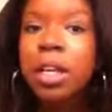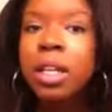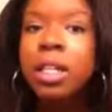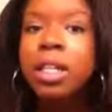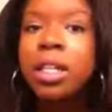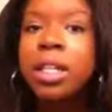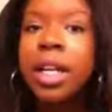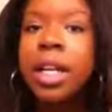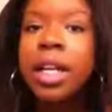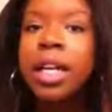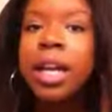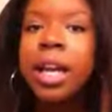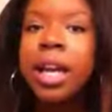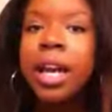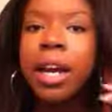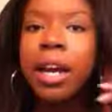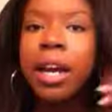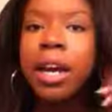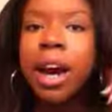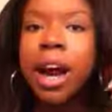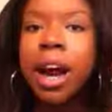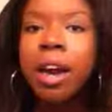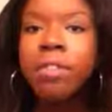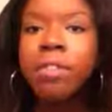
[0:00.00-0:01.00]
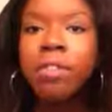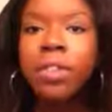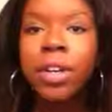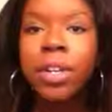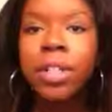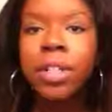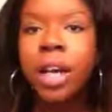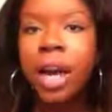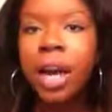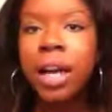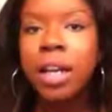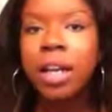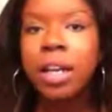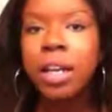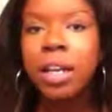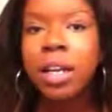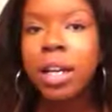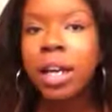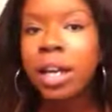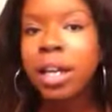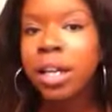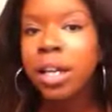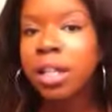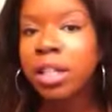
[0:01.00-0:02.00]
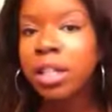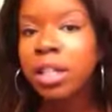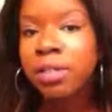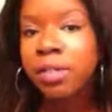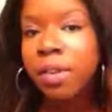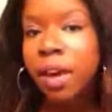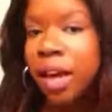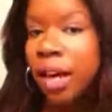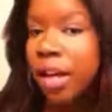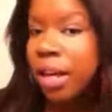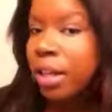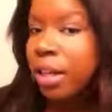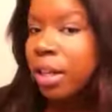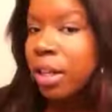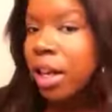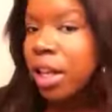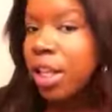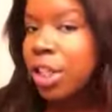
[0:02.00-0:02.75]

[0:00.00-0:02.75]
the dyed hair after I dyed it, and it's fine.